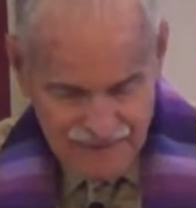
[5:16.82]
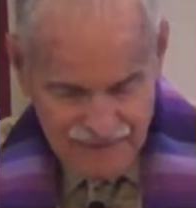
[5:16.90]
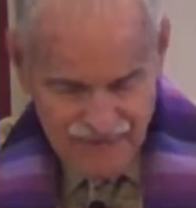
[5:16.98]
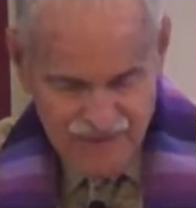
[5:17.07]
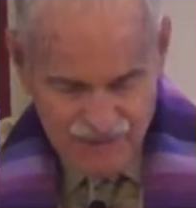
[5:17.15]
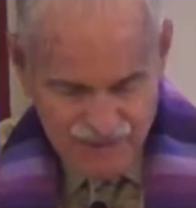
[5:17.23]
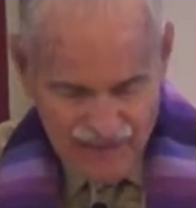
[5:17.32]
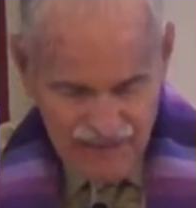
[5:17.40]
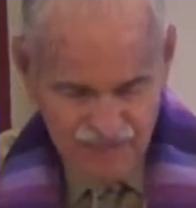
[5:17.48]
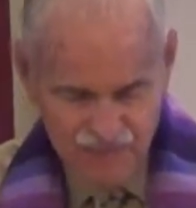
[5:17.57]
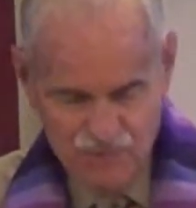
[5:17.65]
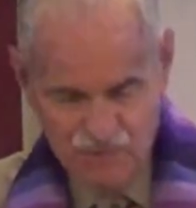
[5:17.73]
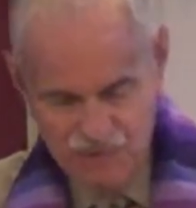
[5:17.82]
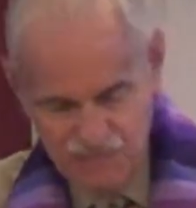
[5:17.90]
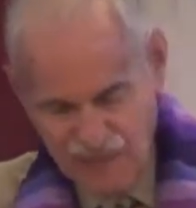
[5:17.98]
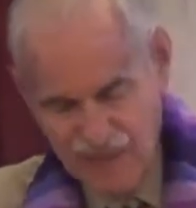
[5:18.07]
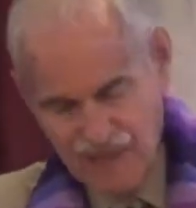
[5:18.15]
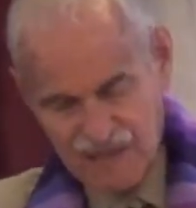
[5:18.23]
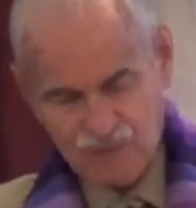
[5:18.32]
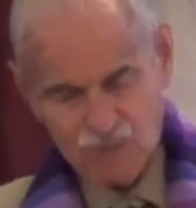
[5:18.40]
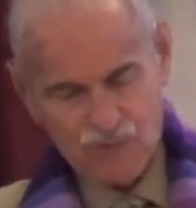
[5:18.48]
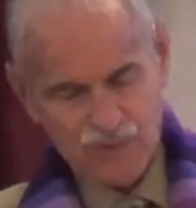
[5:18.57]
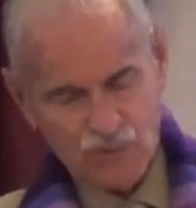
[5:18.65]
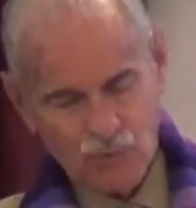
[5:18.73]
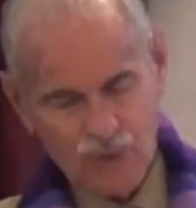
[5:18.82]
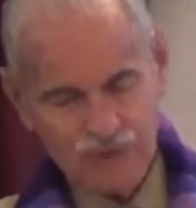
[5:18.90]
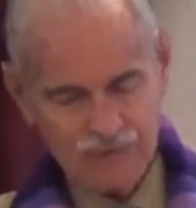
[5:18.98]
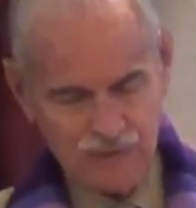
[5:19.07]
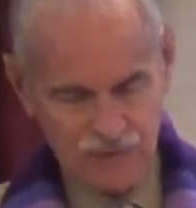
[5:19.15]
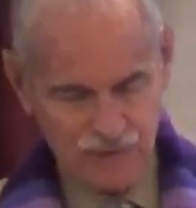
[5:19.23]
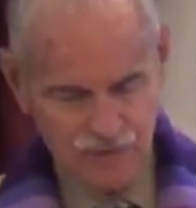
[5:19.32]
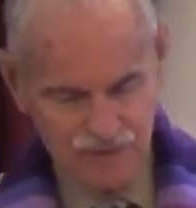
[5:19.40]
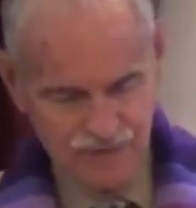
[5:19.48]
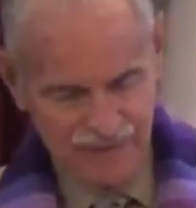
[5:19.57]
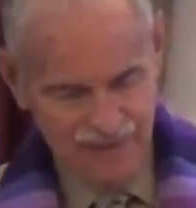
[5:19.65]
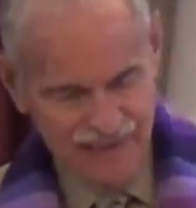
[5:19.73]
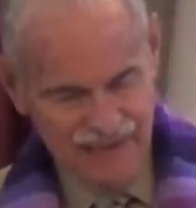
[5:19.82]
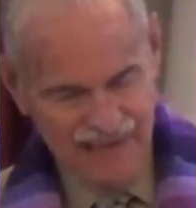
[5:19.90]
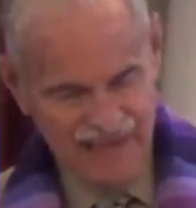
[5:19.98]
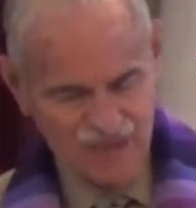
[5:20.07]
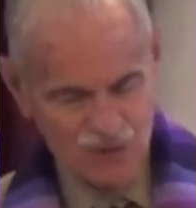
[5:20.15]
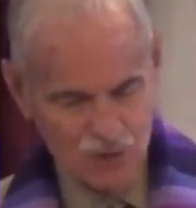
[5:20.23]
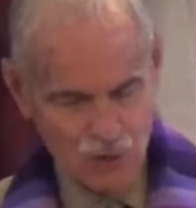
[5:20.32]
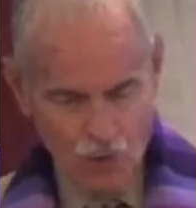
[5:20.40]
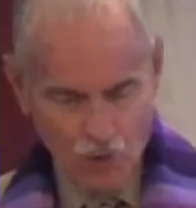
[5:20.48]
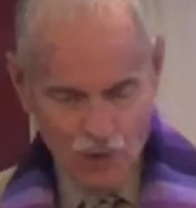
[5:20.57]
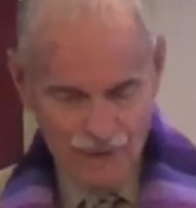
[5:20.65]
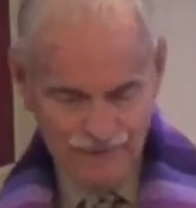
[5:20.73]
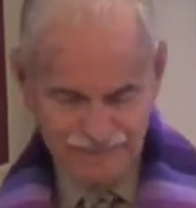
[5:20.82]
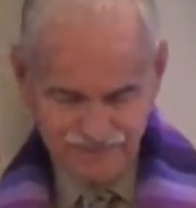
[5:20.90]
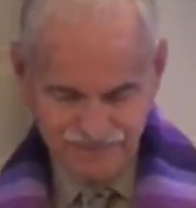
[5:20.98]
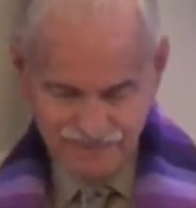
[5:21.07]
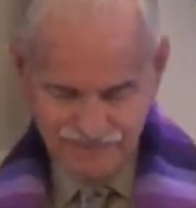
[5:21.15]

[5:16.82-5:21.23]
The disciples respond with wonders and joy.